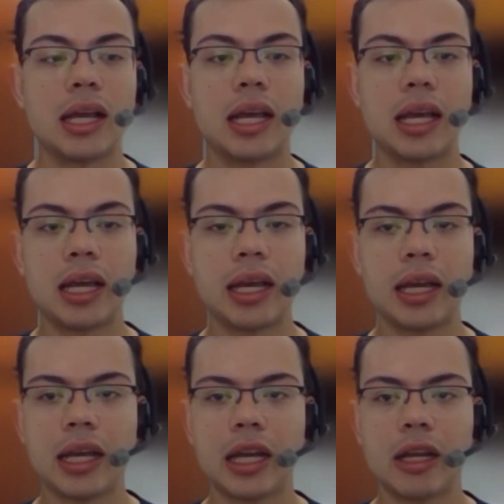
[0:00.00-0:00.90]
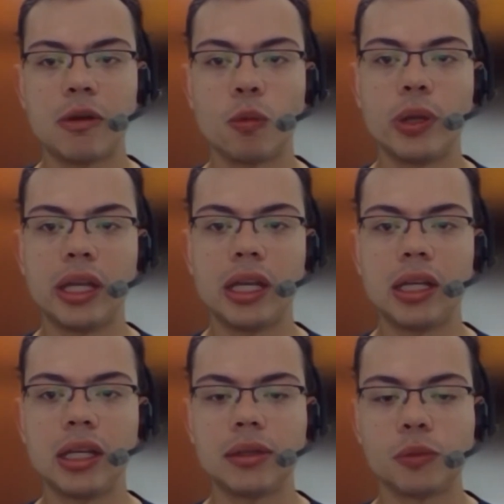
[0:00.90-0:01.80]
And
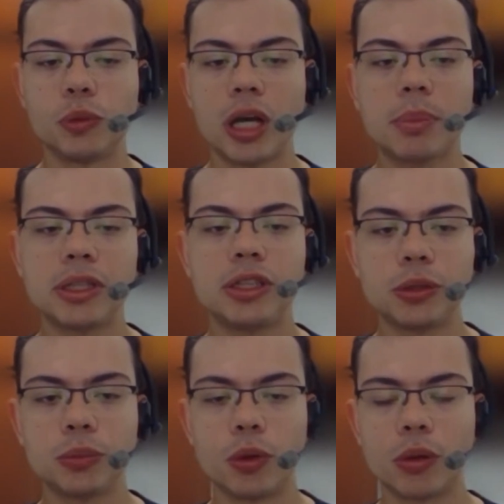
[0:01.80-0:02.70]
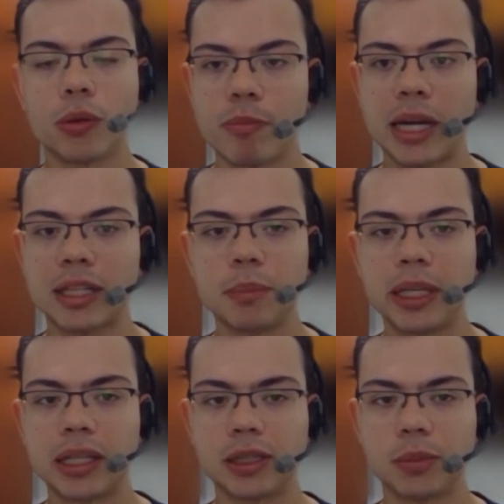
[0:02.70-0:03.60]
we opted to work with Python
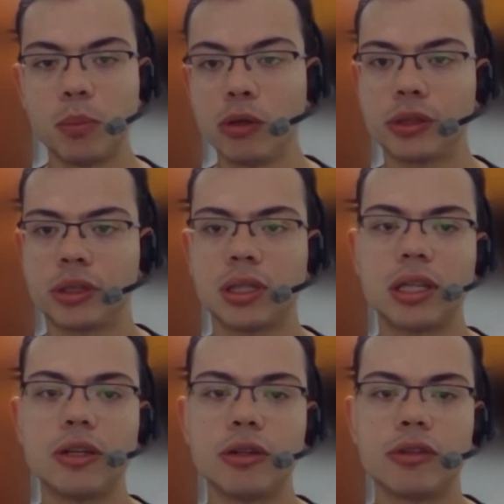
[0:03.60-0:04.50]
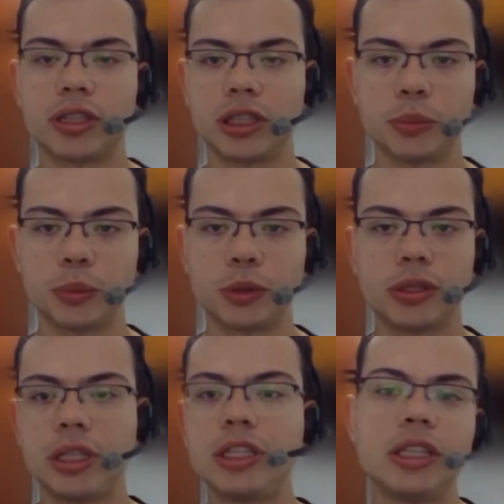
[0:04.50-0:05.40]
because most universities were
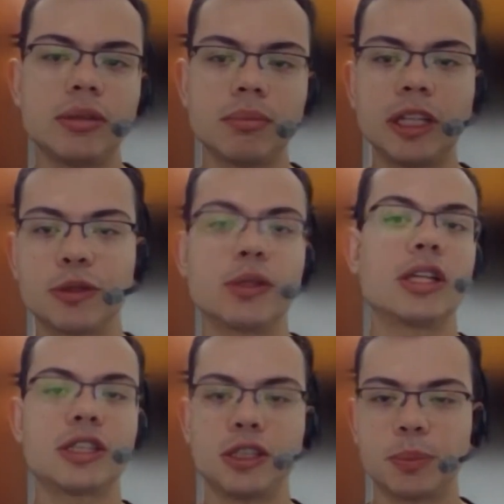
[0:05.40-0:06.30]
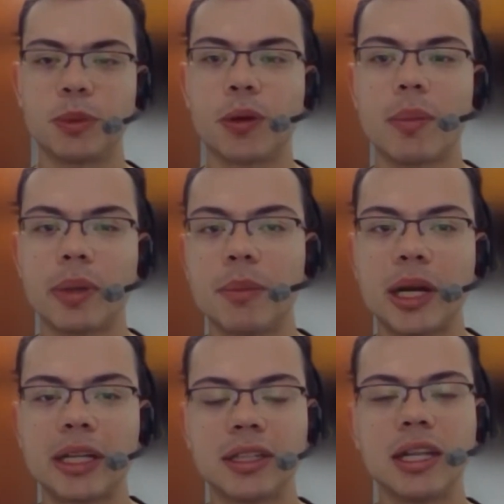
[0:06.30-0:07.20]
teaching introduction to programming in
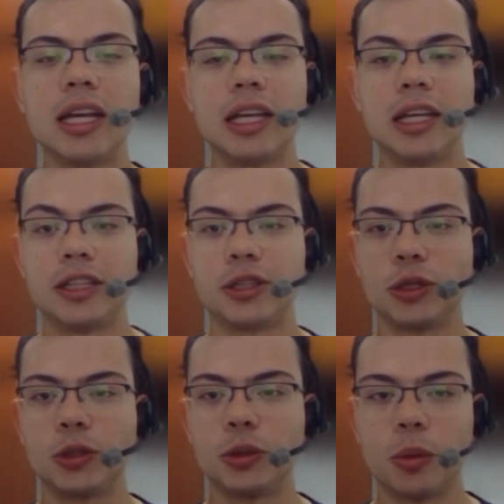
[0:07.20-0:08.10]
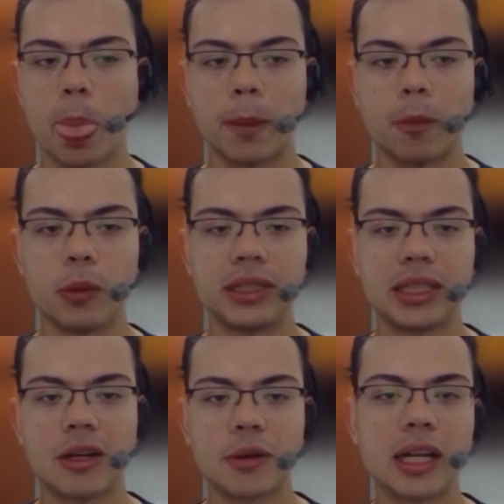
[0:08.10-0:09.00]
Python. So we
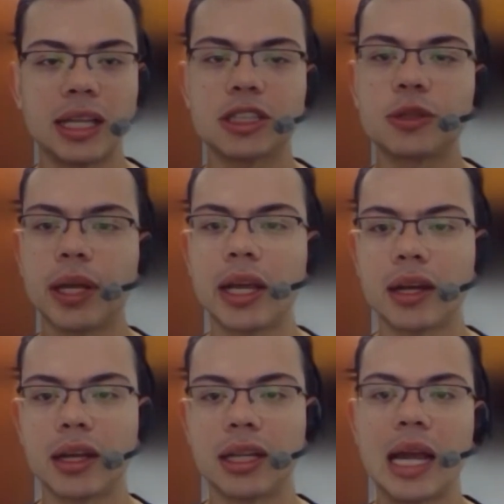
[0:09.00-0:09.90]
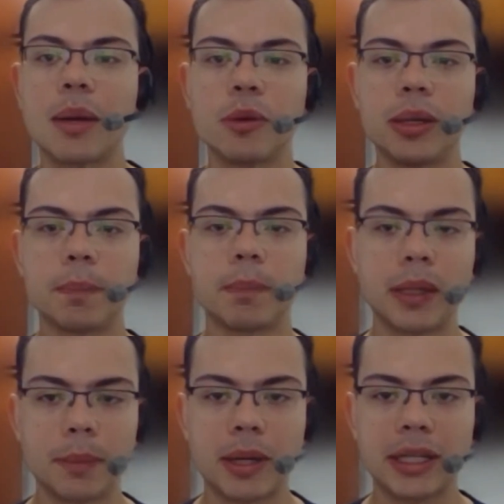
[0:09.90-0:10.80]
said, all right, let's create a library
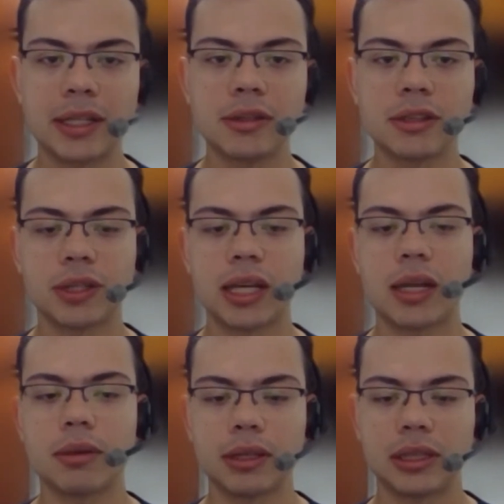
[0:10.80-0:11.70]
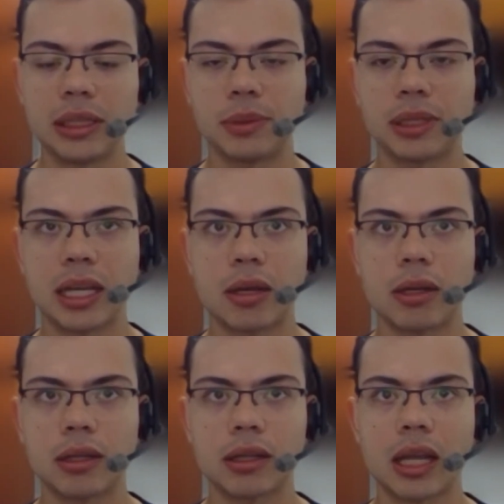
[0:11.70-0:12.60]
in Python so that teams
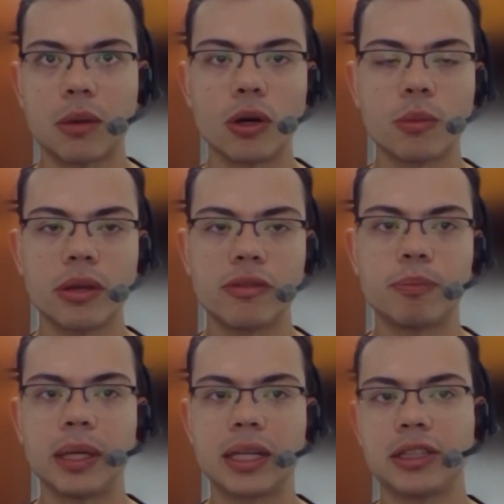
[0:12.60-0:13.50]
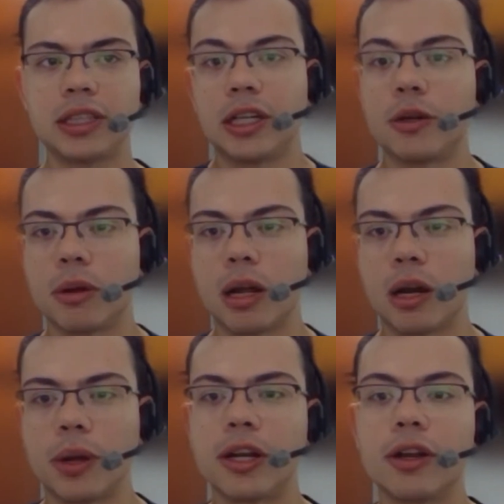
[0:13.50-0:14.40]
can work with, because they're
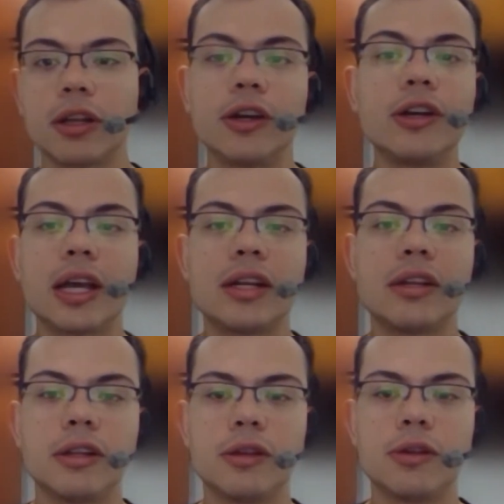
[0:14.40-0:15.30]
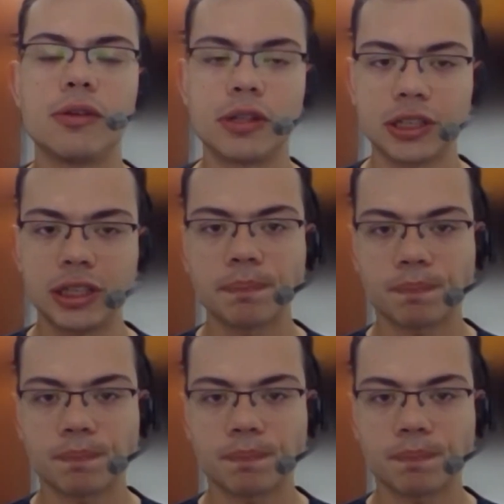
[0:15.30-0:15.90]
already going to learn that in university.